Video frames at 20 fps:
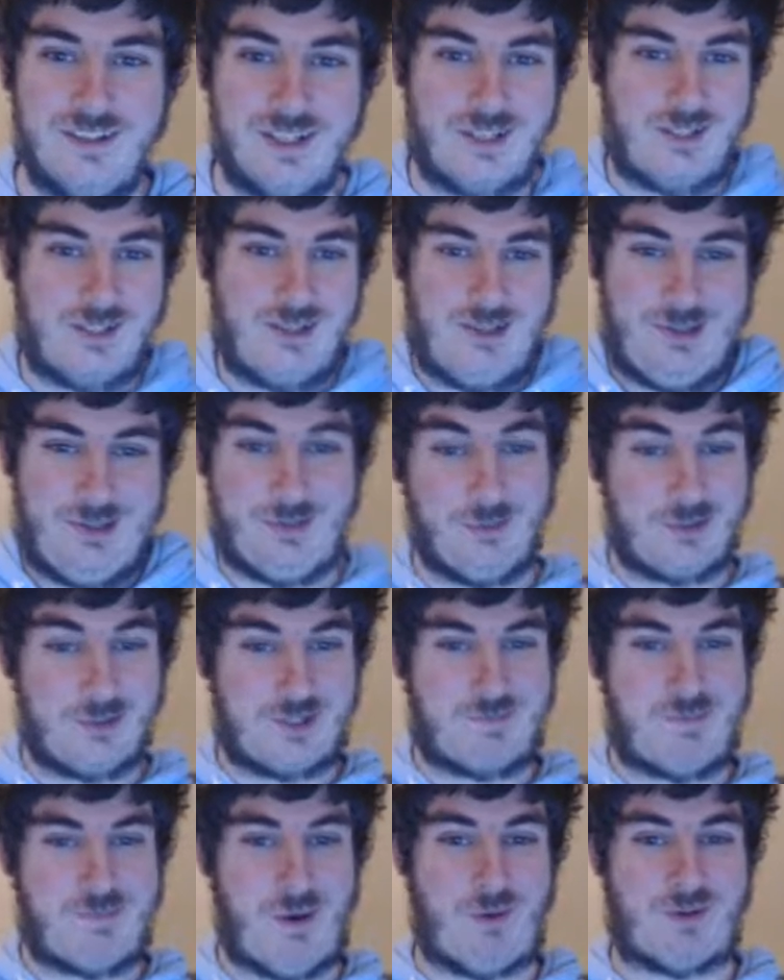Loot
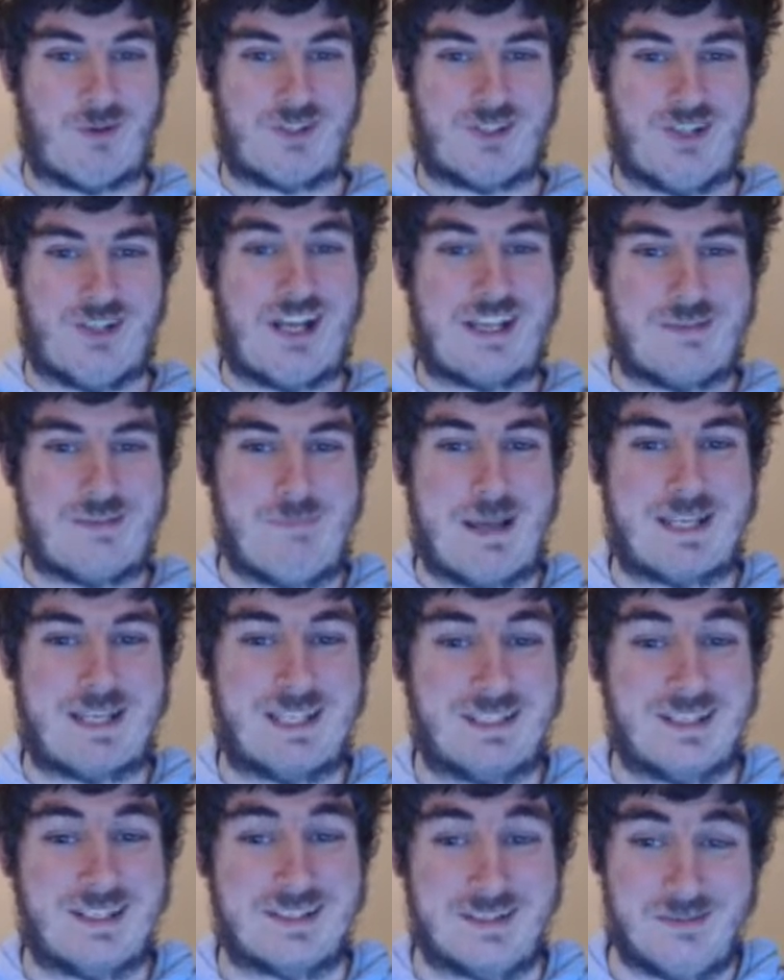box like
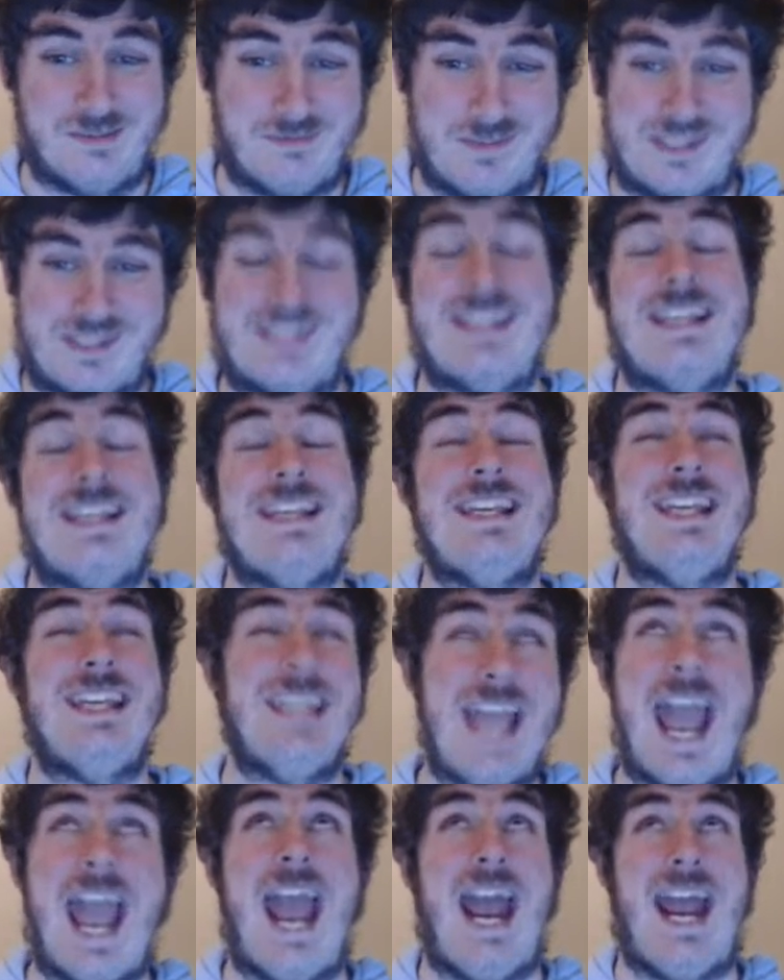mechanisms?
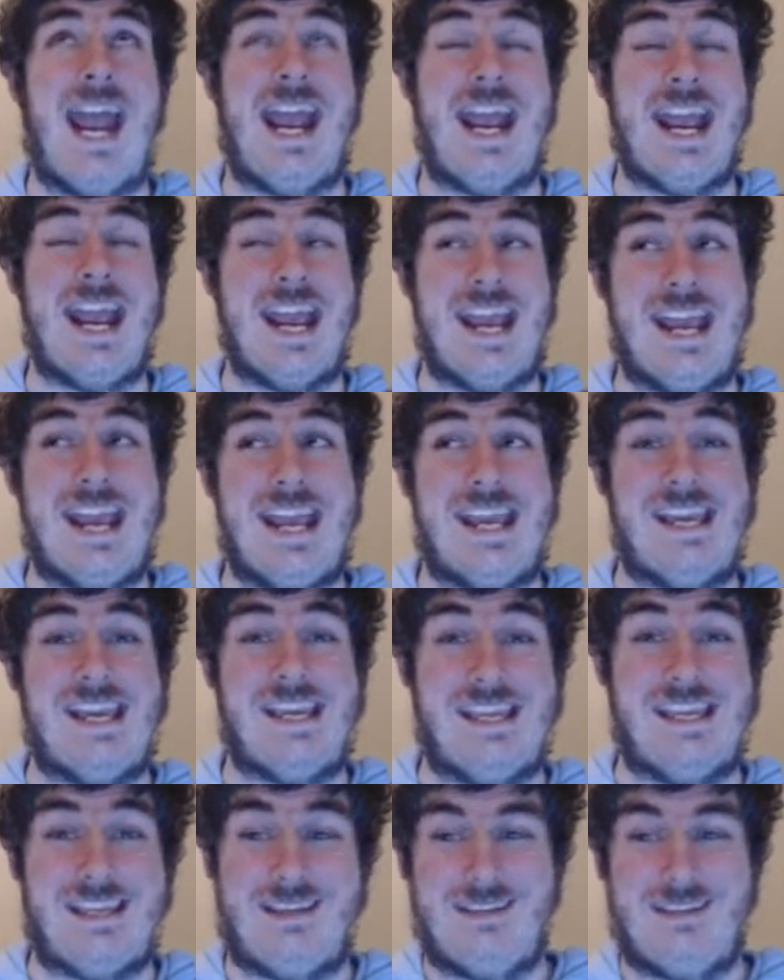
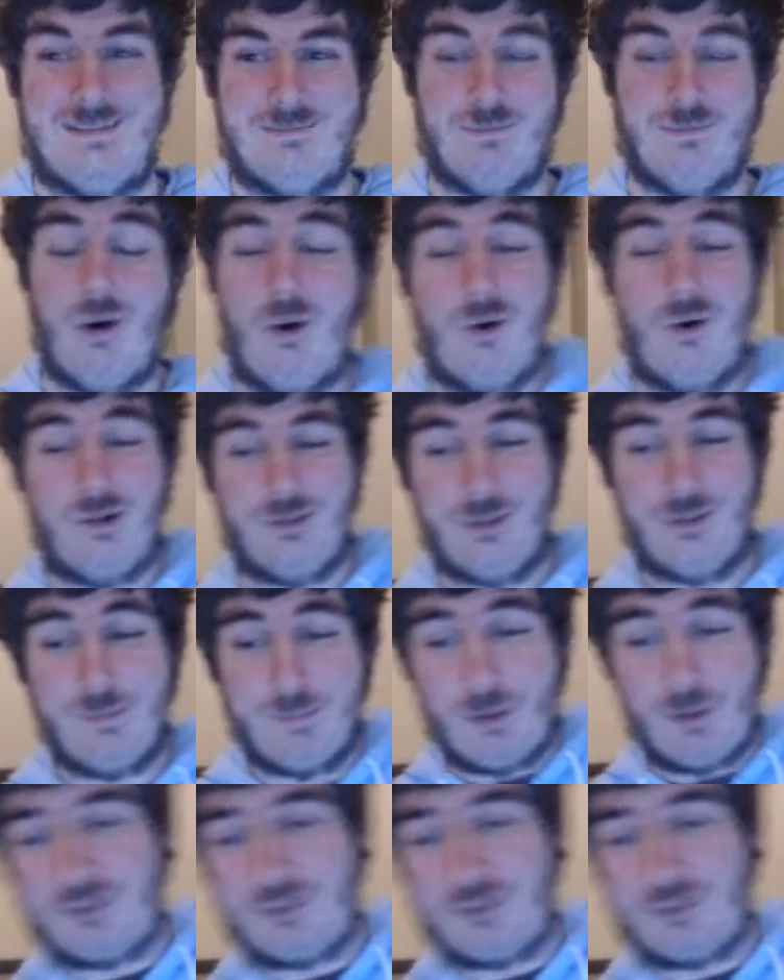Yay! More loot box